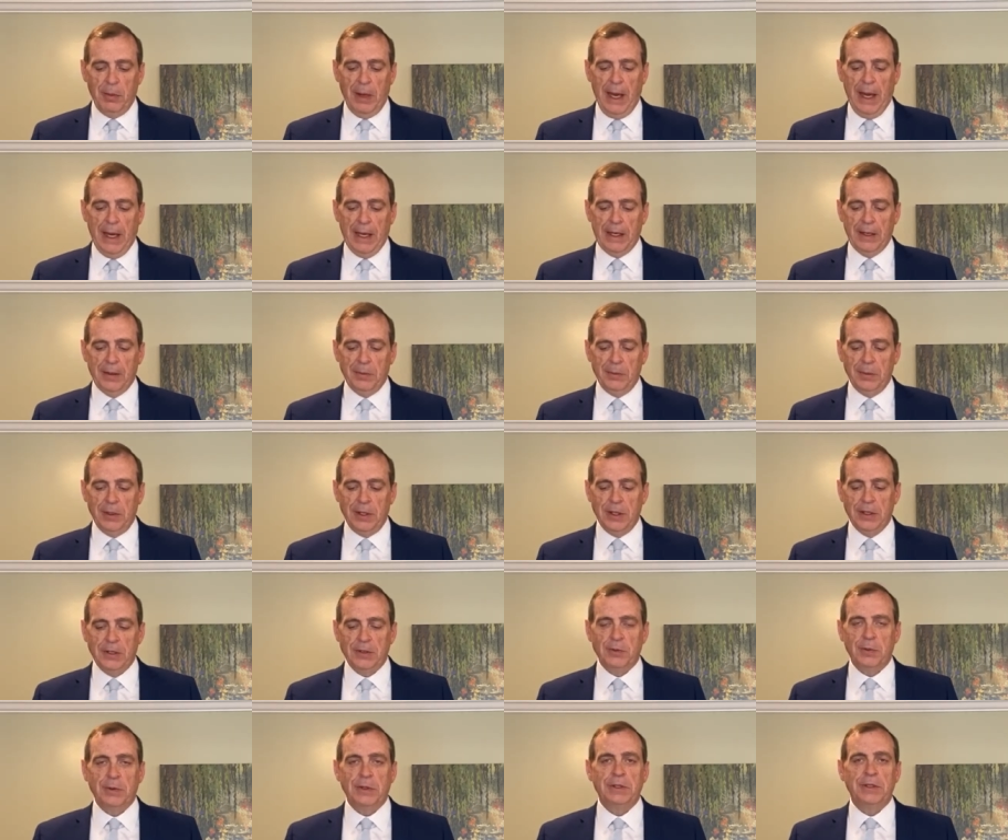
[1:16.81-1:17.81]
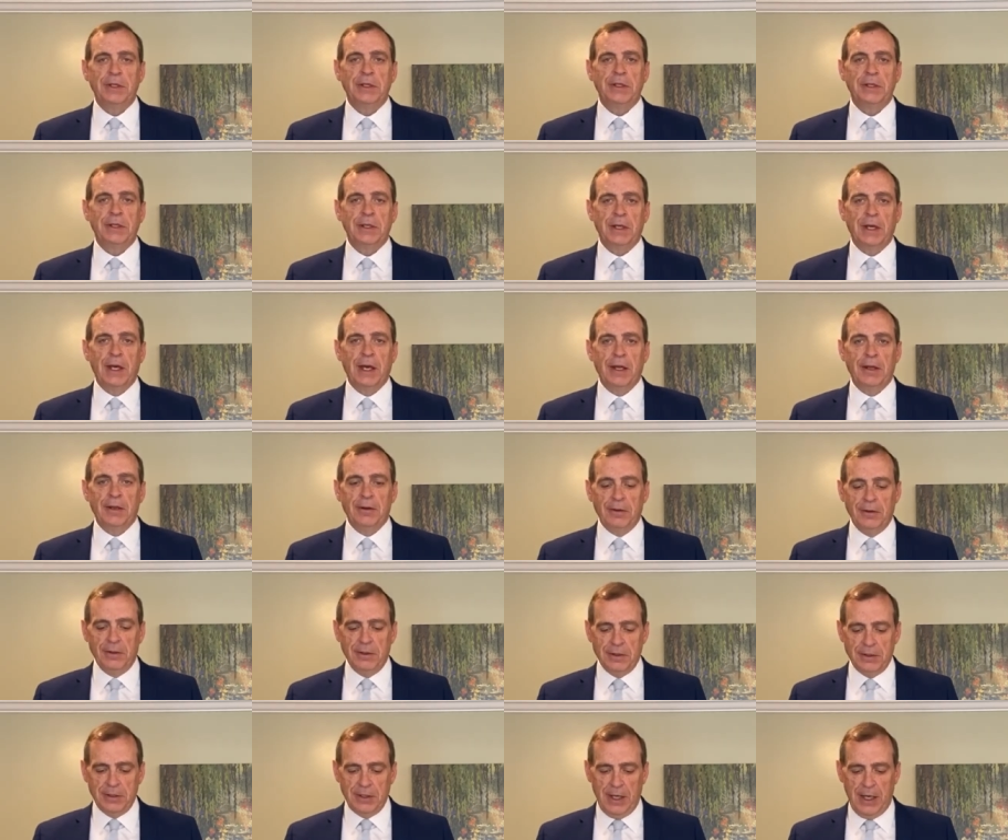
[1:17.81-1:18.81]
back at me as we sit together
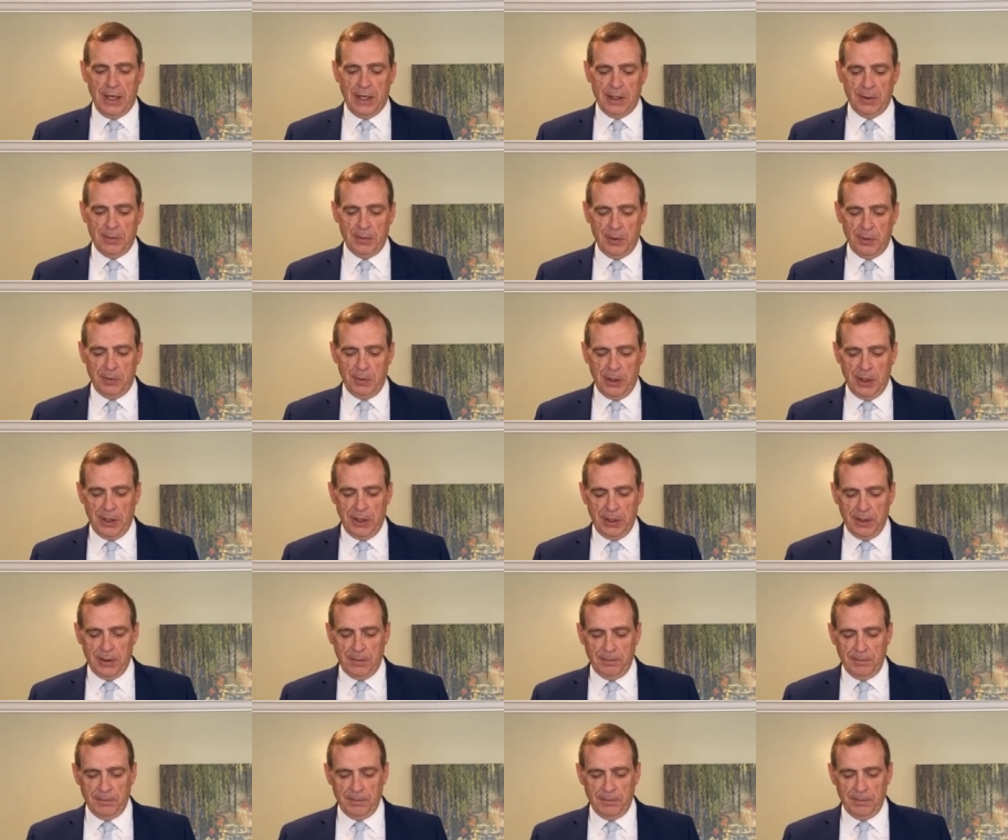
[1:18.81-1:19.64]
in sacrament meeting.